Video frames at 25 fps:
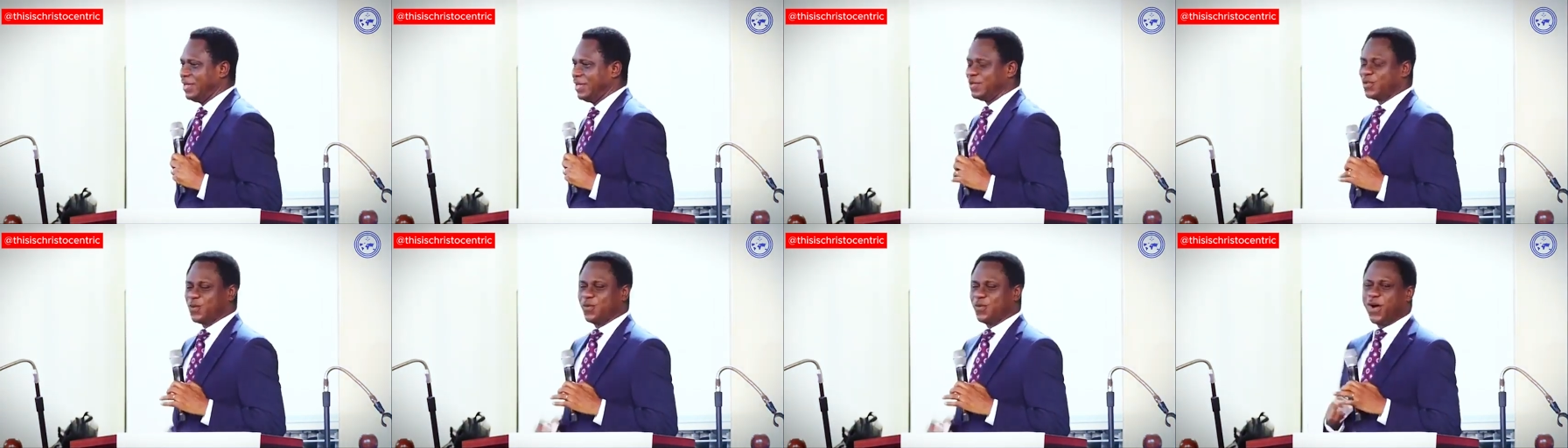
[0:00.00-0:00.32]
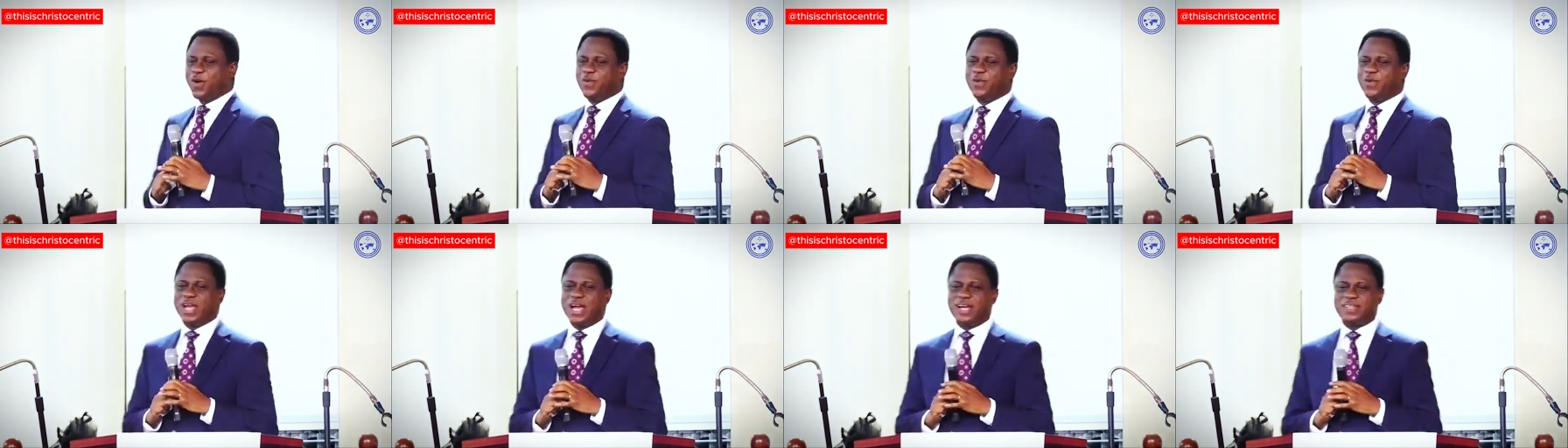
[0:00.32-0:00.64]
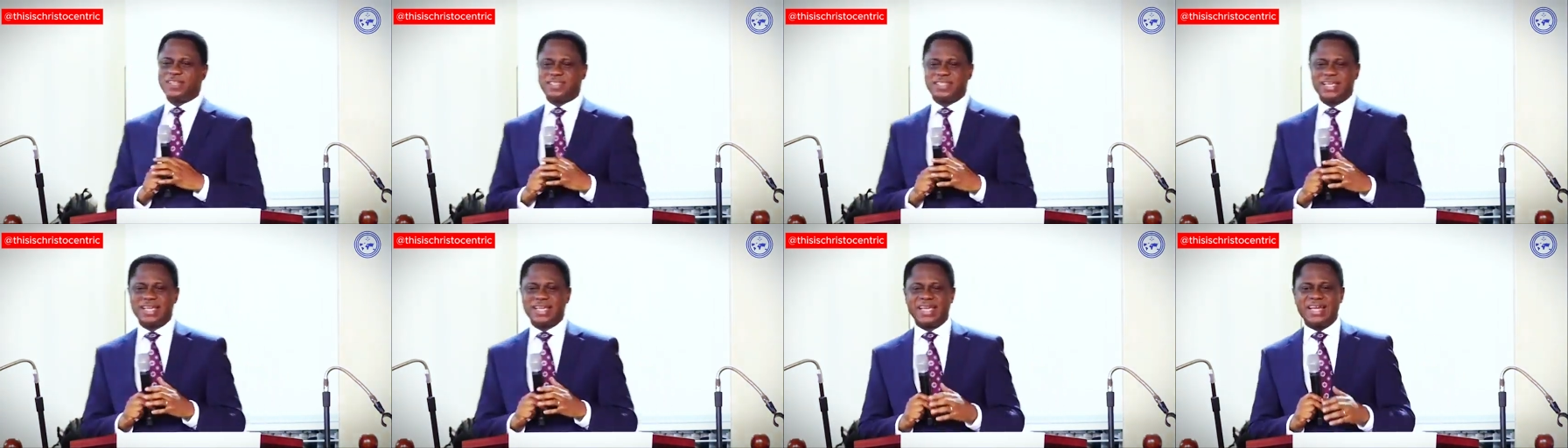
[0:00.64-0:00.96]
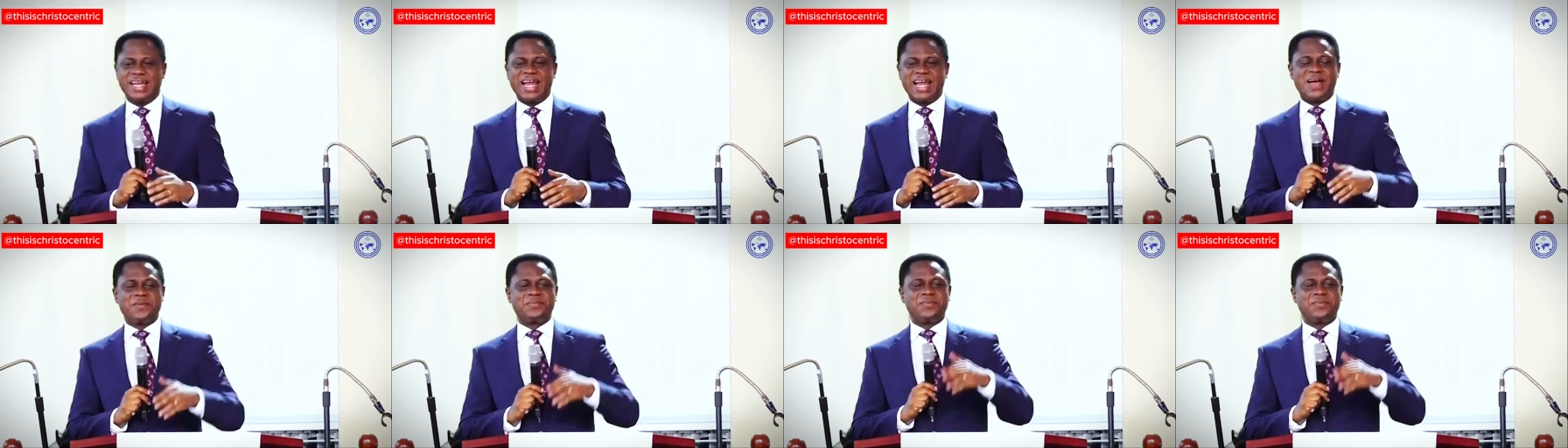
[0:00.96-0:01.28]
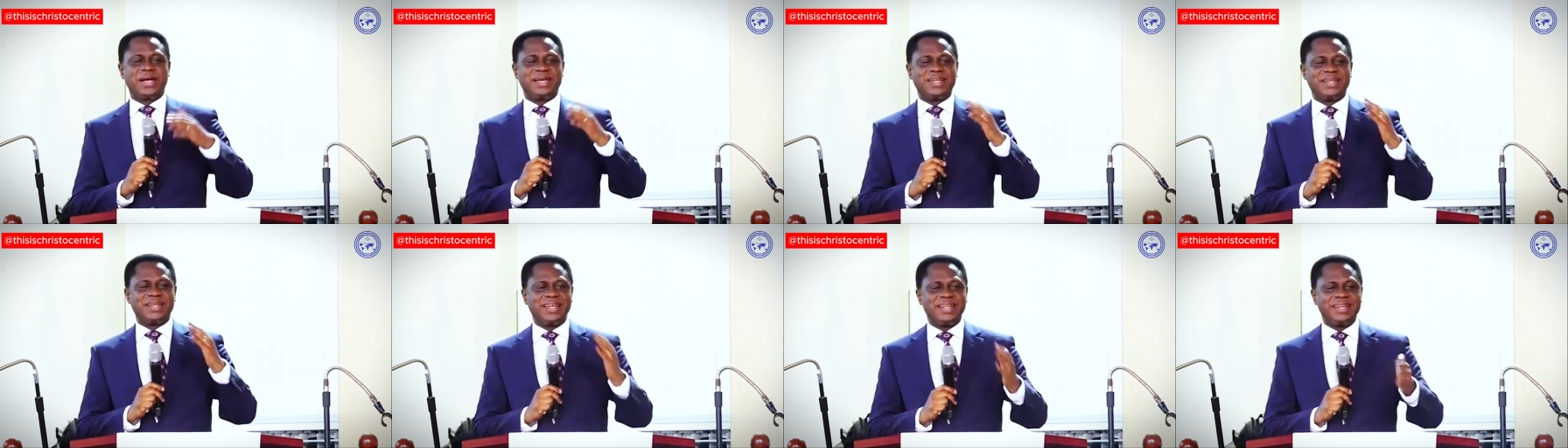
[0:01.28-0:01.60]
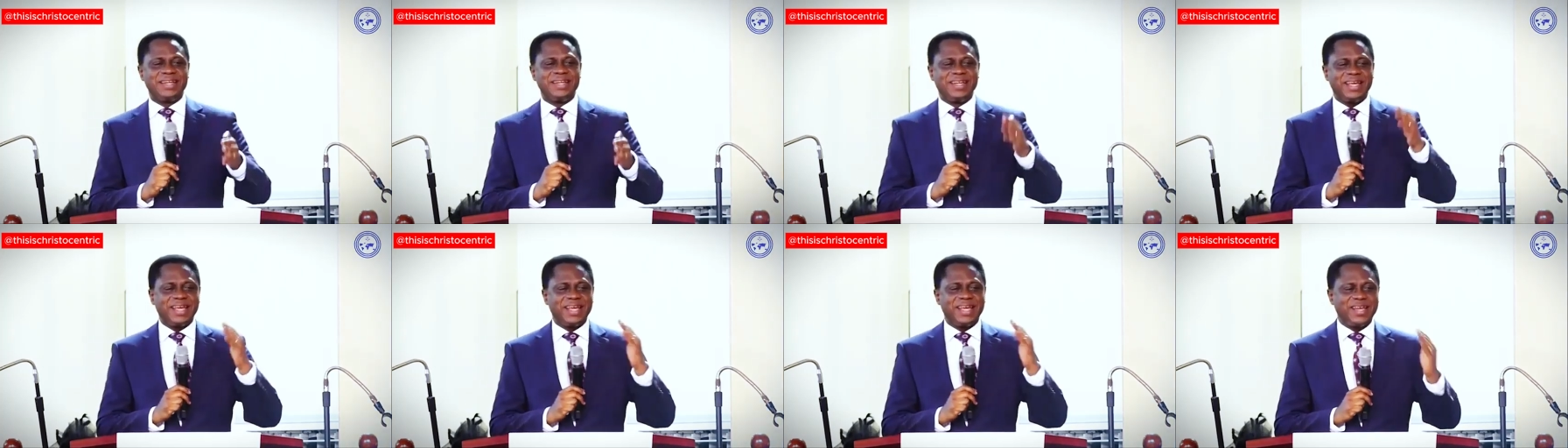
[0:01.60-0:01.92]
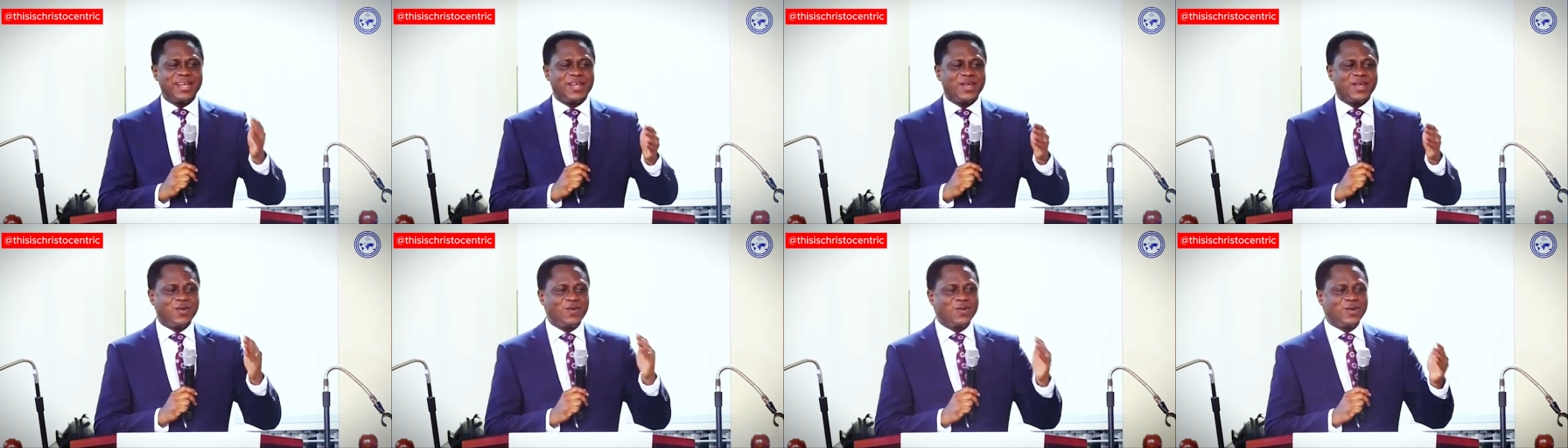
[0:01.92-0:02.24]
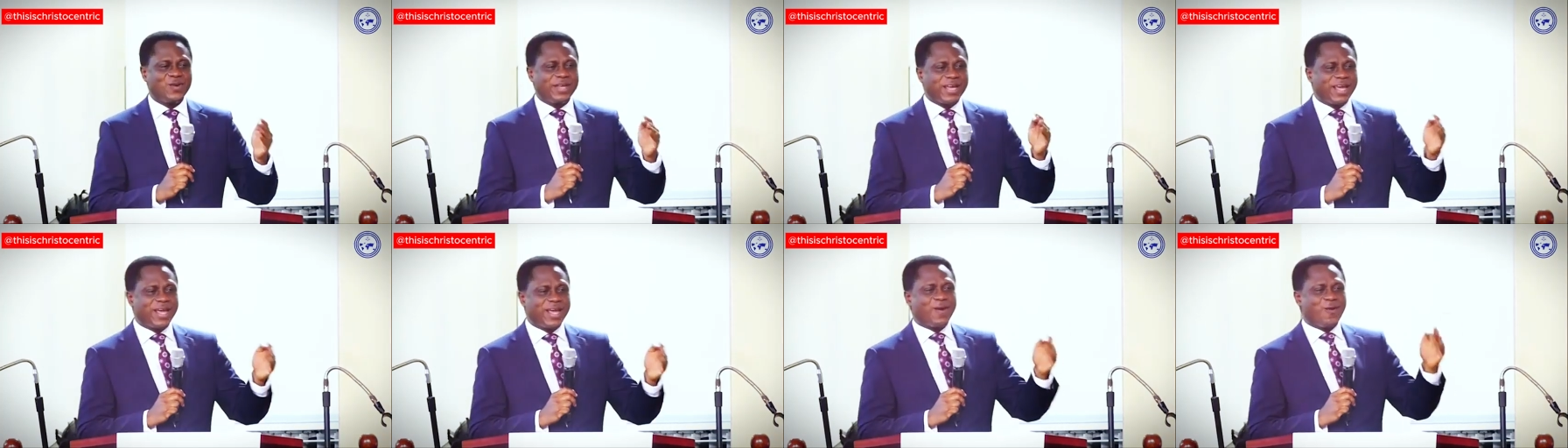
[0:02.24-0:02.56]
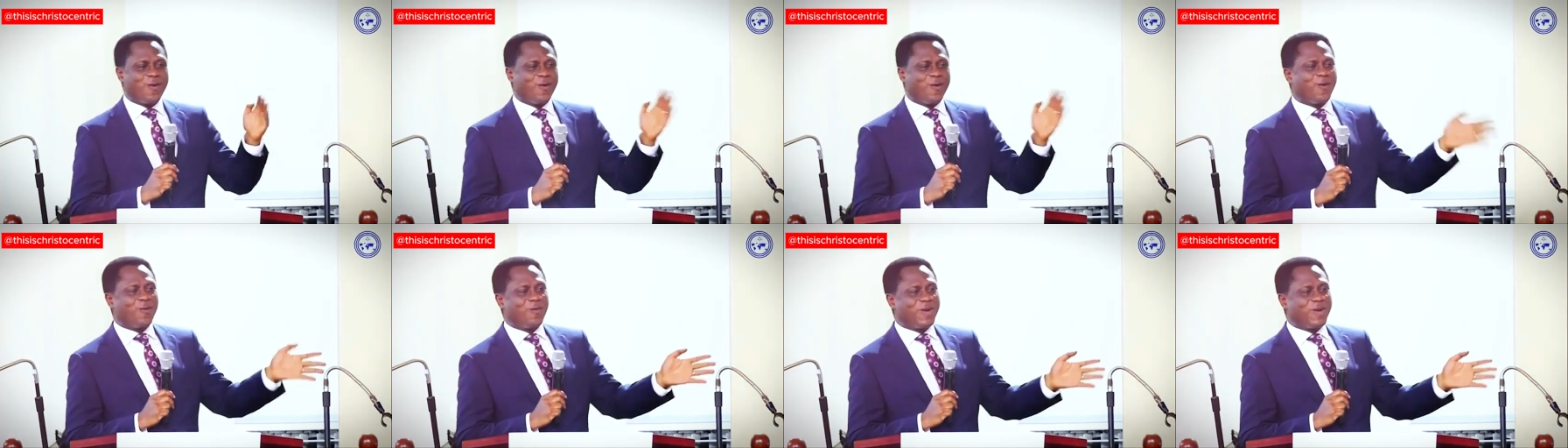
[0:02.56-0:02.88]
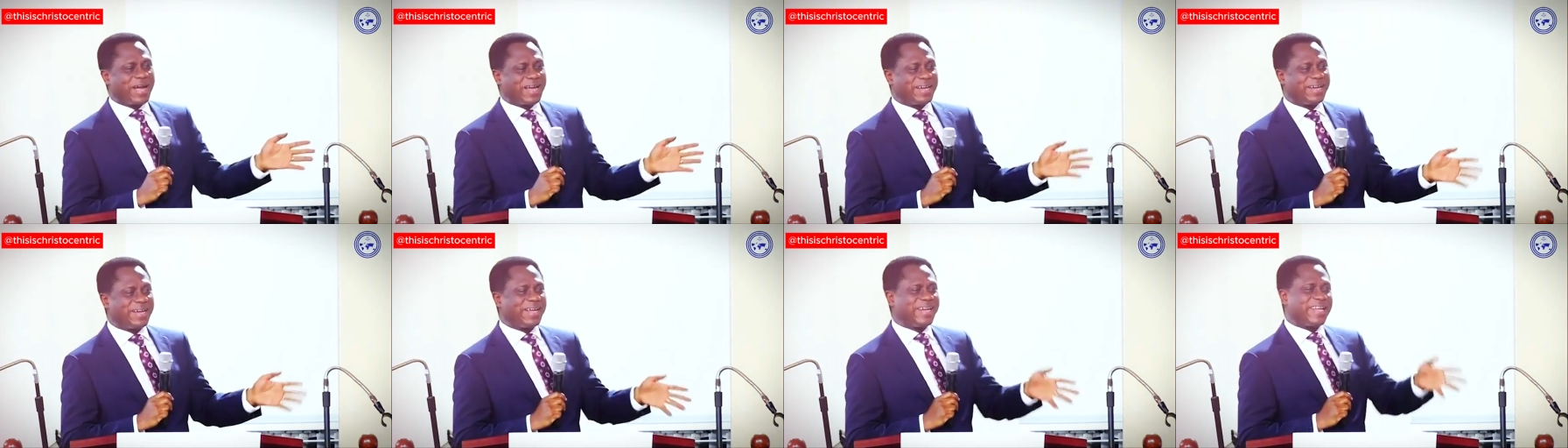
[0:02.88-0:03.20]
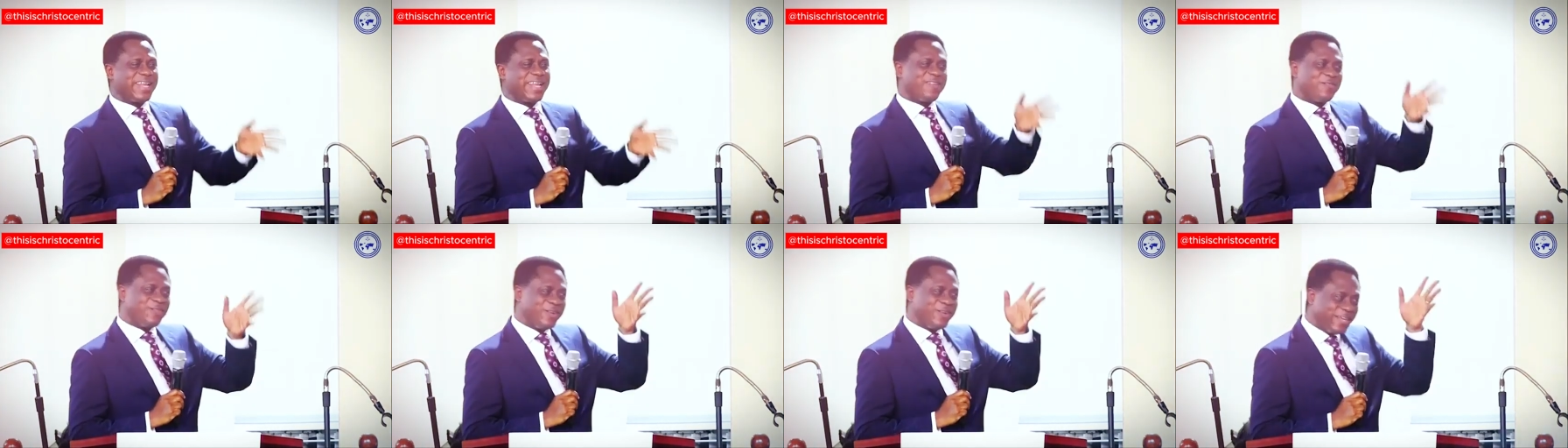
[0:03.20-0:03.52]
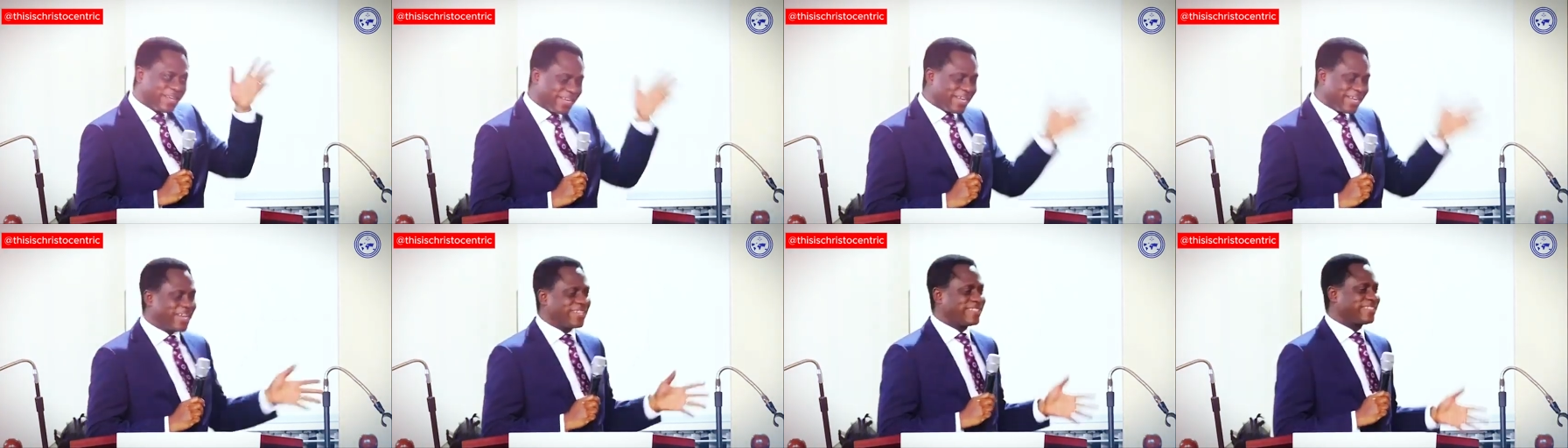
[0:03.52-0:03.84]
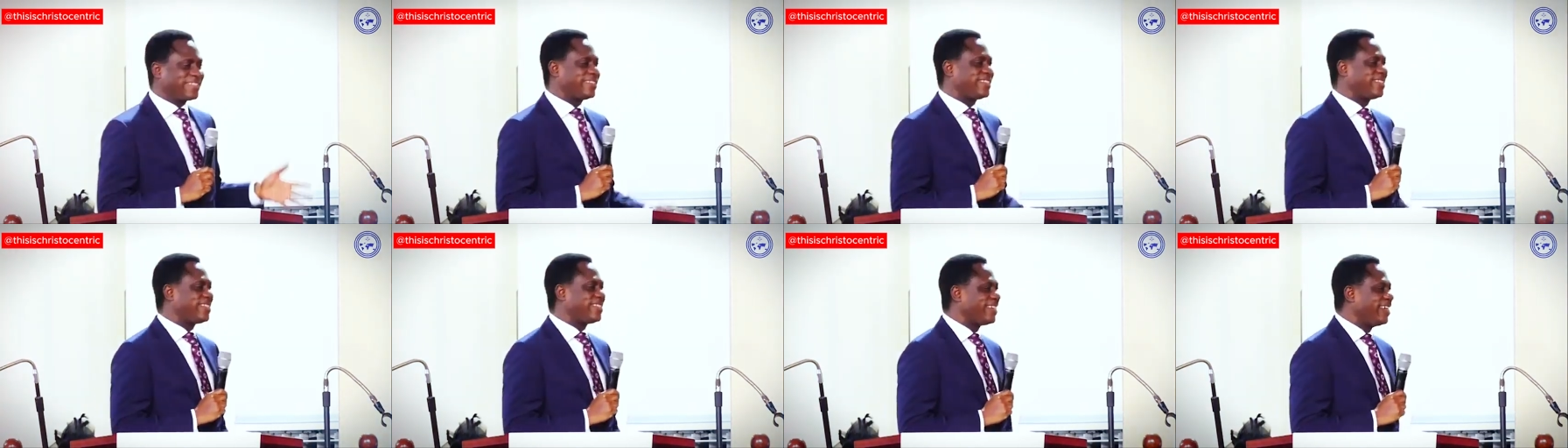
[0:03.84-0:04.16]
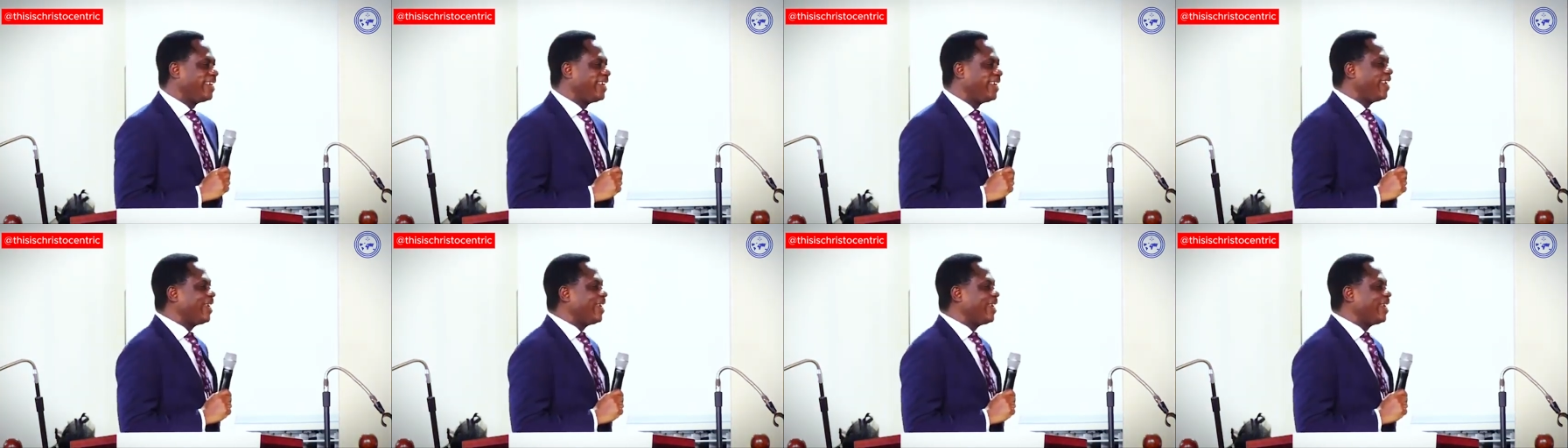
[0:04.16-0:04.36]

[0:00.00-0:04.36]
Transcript: So when we are singing Abandon then Jehovah and the devil hears it,